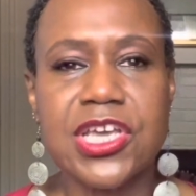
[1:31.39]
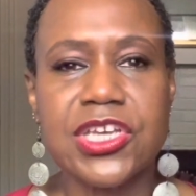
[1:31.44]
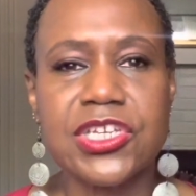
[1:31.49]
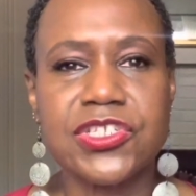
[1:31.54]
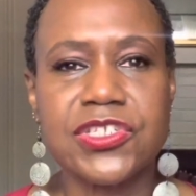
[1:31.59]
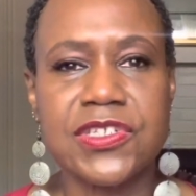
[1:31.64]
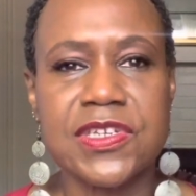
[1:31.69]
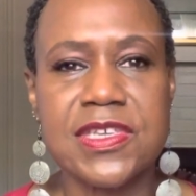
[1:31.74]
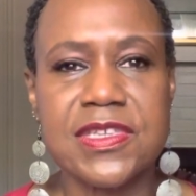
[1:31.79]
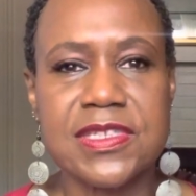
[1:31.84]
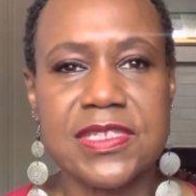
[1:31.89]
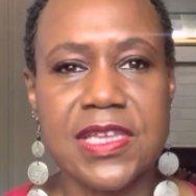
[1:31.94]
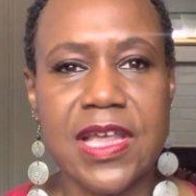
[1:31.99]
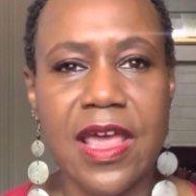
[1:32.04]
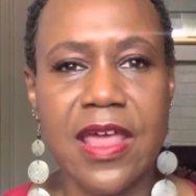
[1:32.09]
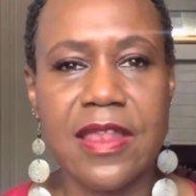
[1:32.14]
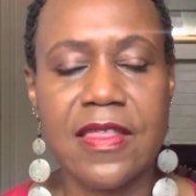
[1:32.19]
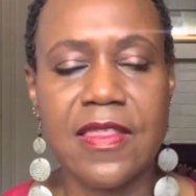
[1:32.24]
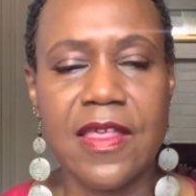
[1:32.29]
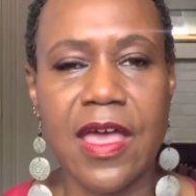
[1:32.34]
she
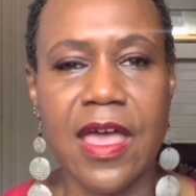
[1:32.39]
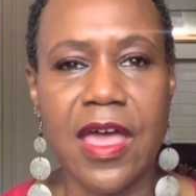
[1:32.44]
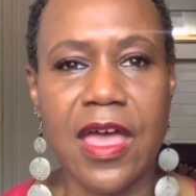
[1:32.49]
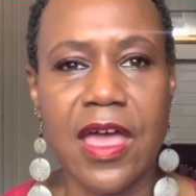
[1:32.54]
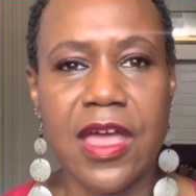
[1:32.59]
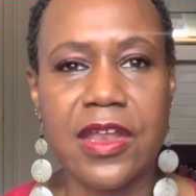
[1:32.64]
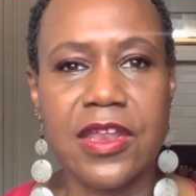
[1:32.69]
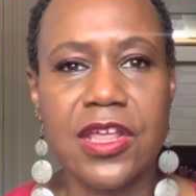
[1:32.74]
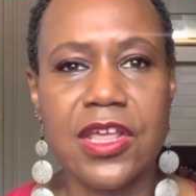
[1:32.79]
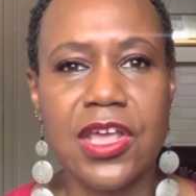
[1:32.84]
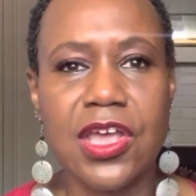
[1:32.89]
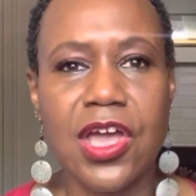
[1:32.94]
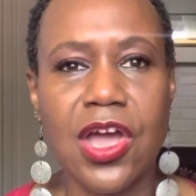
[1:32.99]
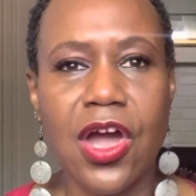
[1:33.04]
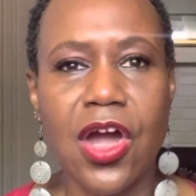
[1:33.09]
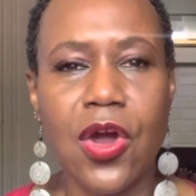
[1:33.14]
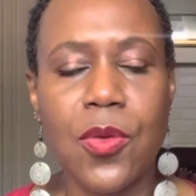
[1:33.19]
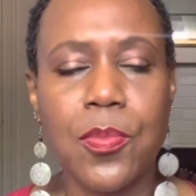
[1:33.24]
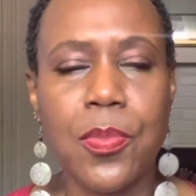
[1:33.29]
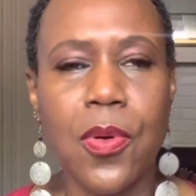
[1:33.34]
said that
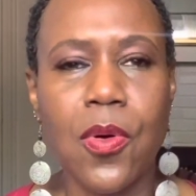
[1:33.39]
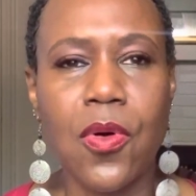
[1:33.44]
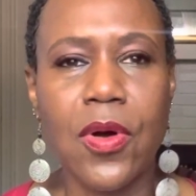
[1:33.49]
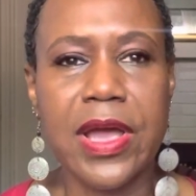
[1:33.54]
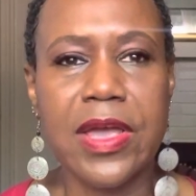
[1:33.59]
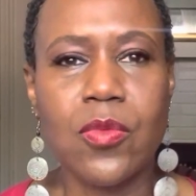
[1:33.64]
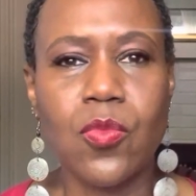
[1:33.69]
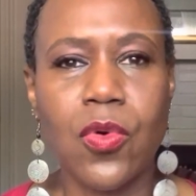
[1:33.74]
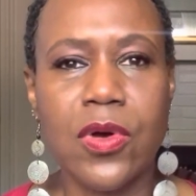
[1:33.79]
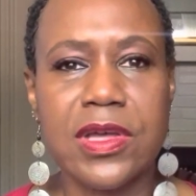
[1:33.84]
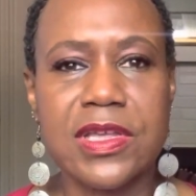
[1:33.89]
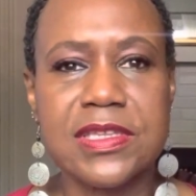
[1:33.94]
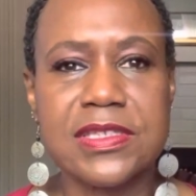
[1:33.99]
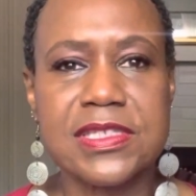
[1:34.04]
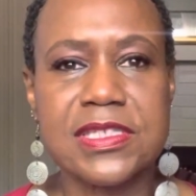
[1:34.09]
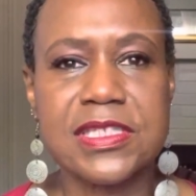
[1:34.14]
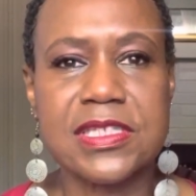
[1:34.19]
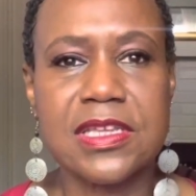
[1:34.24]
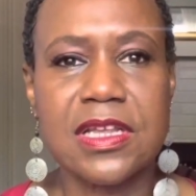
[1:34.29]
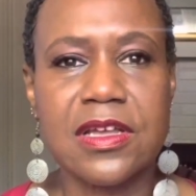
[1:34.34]
her point
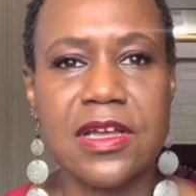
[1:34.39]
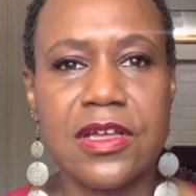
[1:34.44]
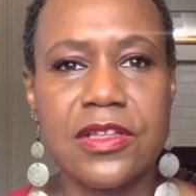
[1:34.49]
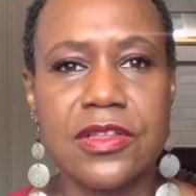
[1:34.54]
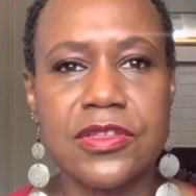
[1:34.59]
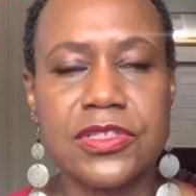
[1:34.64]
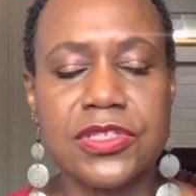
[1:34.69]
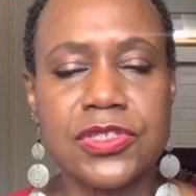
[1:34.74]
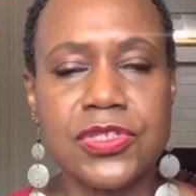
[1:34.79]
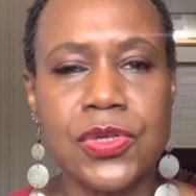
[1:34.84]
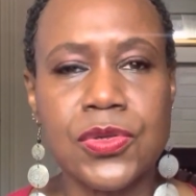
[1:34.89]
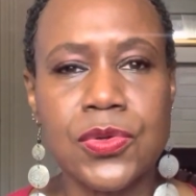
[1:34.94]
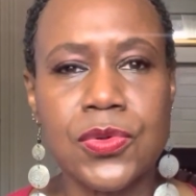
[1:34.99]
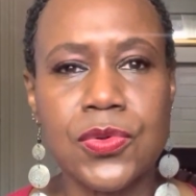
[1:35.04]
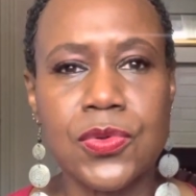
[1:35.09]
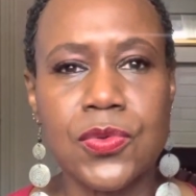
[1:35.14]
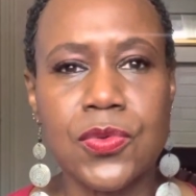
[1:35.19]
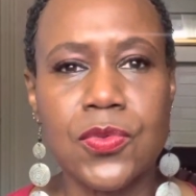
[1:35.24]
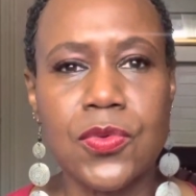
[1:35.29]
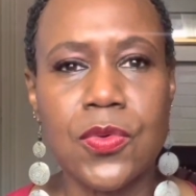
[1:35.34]
was
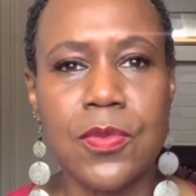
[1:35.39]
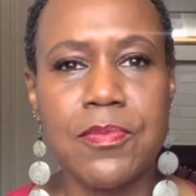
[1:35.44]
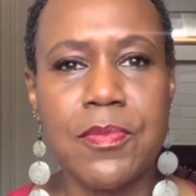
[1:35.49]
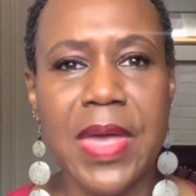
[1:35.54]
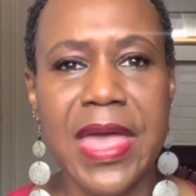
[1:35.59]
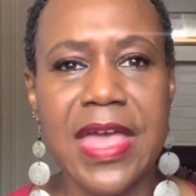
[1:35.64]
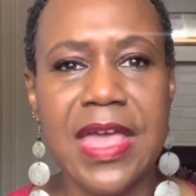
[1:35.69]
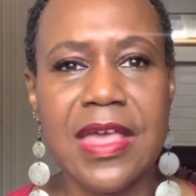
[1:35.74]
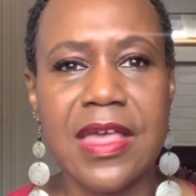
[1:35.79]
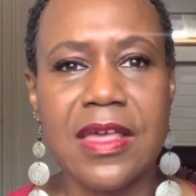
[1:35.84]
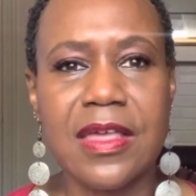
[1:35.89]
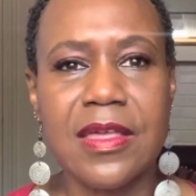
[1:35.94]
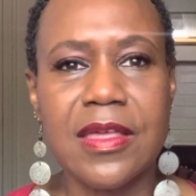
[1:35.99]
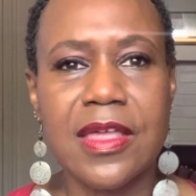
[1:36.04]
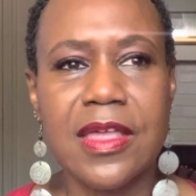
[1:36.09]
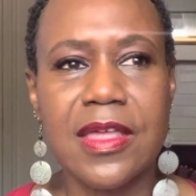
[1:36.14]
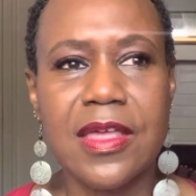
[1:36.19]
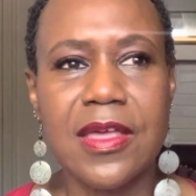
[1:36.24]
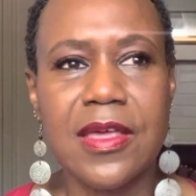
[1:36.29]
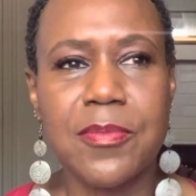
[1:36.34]
to make
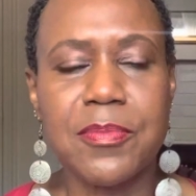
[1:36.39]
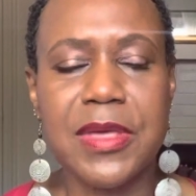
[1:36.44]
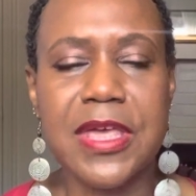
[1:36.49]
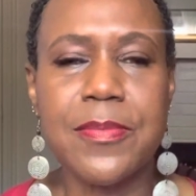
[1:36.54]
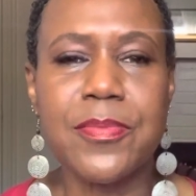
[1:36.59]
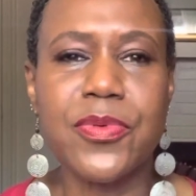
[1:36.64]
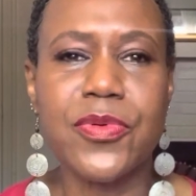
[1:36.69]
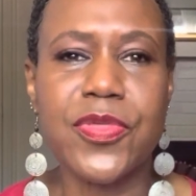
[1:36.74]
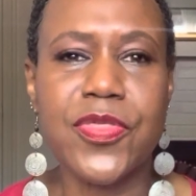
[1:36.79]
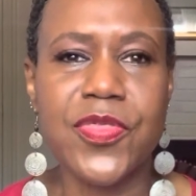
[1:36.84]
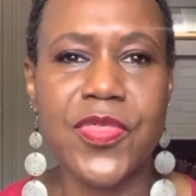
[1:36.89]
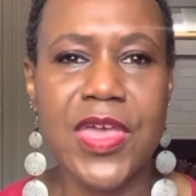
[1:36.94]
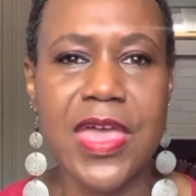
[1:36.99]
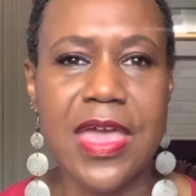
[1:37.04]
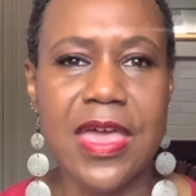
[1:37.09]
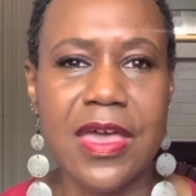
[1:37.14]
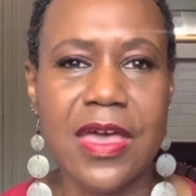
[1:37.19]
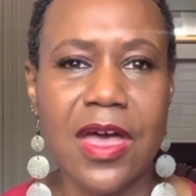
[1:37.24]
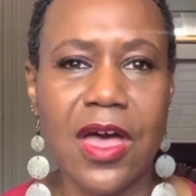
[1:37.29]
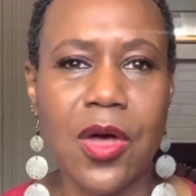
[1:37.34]
people
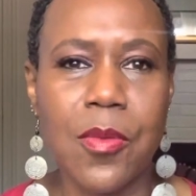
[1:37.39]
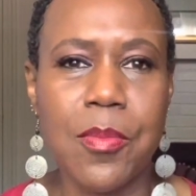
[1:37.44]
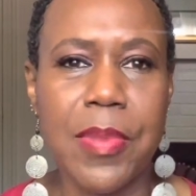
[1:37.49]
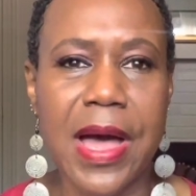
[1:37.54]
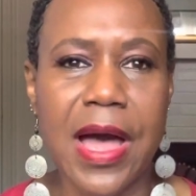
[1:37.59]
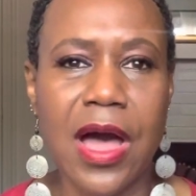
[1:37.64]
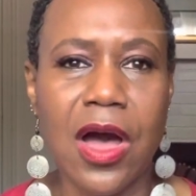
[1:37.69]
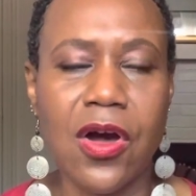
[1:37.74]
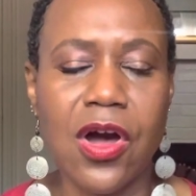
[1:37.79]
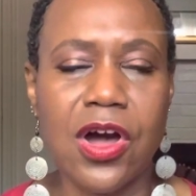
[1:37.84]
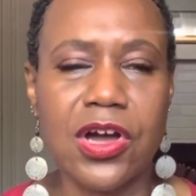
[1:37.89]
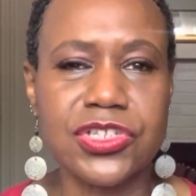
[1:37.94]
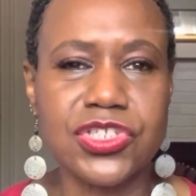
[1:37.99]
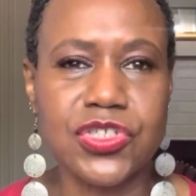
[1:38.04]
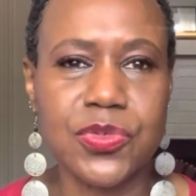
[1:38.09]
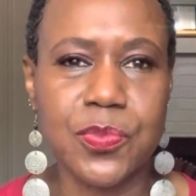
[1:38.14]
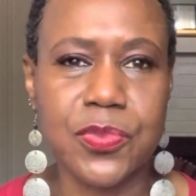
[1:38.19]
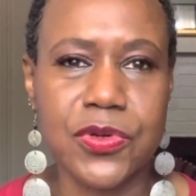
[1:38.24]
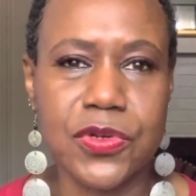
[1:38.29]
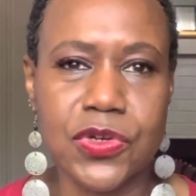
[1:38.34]
think about
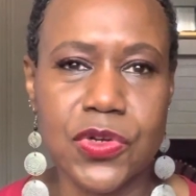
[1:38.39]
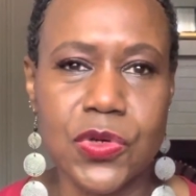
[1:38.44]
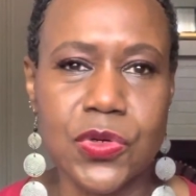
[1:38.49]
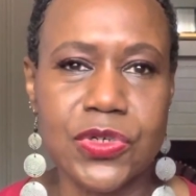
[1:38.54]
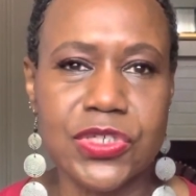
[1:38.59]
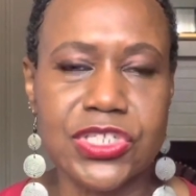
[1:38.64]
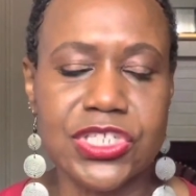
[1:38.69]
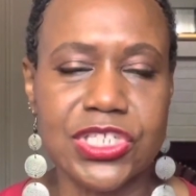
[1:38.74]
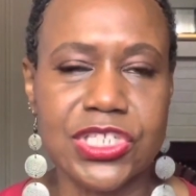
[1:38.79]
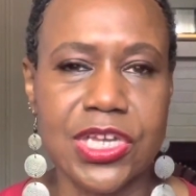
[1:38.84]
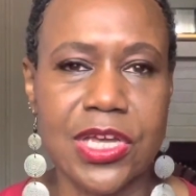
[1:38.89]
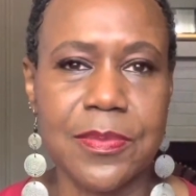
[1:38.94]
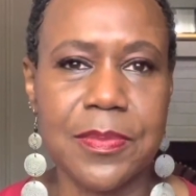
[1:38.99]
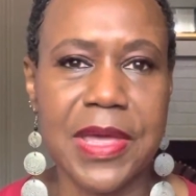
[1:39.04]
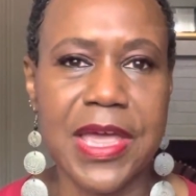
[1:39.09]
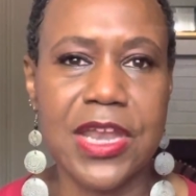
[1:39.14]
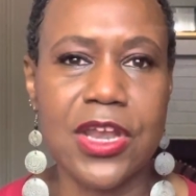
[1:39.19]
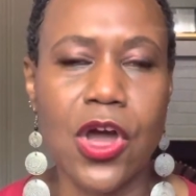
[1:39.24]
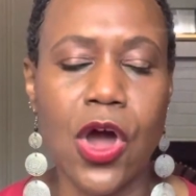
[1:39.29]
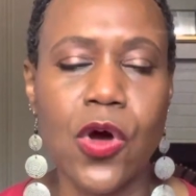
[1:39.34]
entrepreneurship
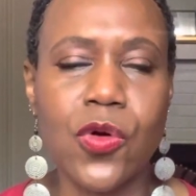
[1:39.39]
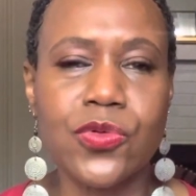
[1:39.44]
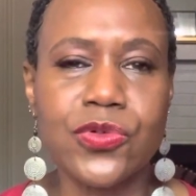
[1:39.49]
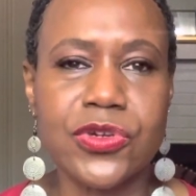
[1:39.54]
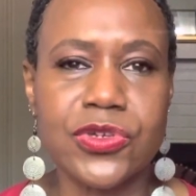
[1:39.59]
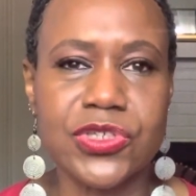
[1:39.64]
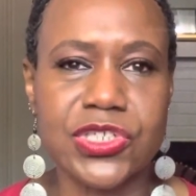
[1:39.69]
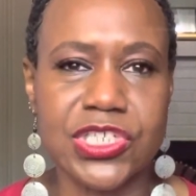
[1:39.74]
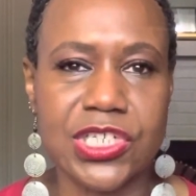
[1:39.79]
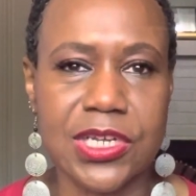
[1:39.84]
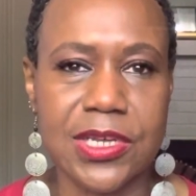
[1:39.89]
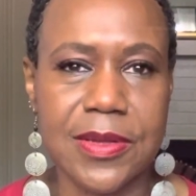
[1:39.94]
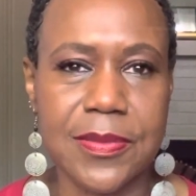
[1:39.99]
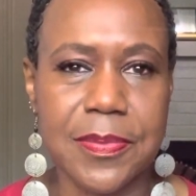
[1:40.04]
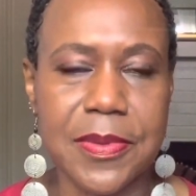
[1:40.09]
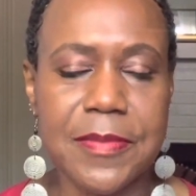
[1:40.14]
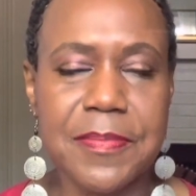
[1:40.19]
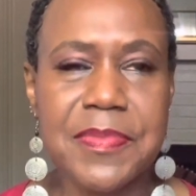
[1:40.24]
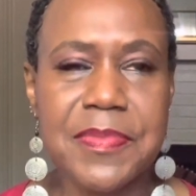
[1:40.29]
and ownership.